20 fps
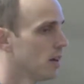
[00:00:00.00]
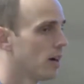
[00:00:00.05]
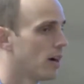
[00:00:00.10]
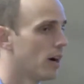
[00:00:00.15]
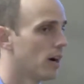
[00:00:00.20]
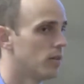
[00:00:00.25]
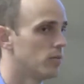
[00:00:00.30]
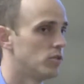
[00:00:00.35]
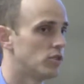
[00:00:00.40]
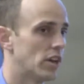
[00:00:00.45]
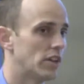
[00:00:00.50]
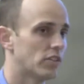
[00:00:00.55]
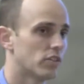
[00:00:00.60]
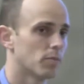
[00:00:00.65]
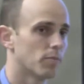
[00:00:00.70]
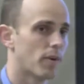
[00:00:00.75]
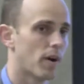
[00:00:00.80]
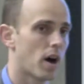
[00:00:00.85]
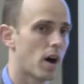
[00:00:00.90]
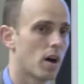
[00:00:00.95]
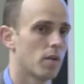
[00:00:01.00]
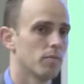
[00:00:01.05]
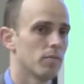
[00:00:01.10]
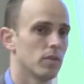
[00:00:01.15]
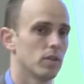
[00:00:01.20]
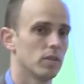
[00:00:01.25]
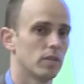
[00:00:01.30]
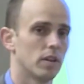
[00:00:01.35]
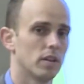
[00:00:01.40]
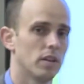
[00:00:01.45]
Uh, Jason Palm,
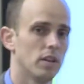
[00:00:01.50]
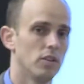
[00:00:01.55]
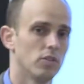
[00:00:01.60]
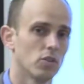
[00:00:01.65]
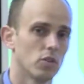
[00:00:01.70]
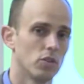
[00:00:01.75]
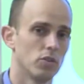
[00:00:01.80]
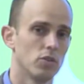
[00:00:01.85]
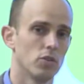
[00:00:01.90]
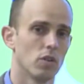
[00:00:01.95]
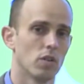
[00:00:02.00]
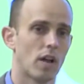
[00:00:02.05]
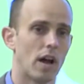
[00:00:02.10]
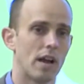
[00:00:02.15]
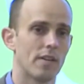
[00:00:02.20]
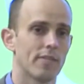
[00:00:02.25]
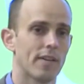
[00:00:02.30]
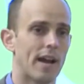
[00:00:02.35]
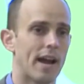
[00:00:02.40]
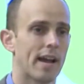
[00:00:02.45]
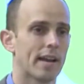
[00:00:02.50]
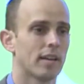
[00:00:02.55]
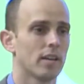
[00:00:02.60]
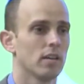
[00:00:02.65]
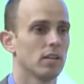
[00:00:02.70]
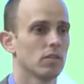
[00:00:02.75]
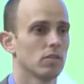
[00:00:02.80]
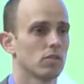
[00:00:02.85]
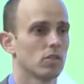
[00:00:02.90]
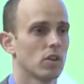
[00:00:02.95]
that he's going to do a live
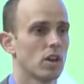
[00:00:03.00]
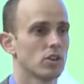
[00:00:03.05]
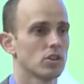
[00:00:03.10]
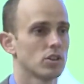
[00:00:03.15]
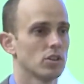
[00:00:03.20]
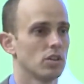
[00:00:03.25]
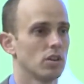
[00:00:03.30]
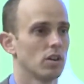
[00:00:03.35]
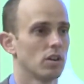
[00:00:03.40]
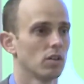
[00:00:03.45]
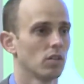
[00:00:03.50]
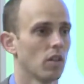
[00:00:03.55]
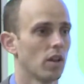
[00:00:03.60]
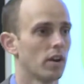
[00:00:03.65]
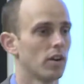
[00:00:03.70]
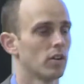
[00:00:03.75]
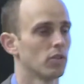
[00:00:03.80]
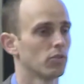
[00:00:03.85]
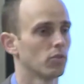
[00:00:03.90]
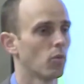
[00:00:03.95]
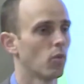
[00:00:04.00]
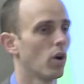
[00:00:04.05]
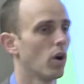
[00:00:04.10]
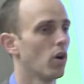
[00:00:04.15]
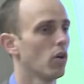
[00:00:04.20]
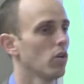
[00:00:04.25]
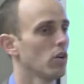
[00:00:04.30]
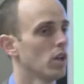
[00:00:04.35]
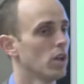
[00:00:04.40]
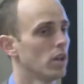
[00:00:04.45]
hacking session here later as
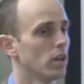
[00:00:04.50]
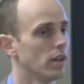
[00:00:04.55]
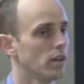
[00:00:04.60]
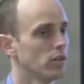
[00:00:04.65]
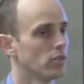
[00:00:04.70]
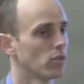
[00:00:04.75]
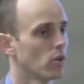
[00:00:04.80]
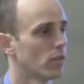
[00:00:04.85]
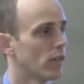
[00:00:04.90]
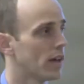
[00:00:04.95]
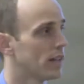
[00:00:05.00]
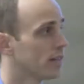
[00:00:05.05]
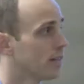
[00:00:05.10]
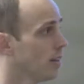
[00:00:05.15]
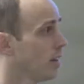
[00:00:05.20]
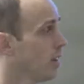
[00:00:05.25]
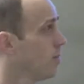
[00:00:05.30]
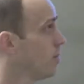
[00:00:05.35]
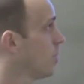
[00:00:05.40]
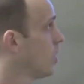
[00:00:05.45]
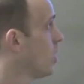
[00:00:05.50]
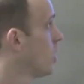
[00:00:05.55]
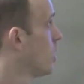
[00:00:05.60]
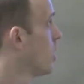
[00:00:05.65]
well. He's on that team.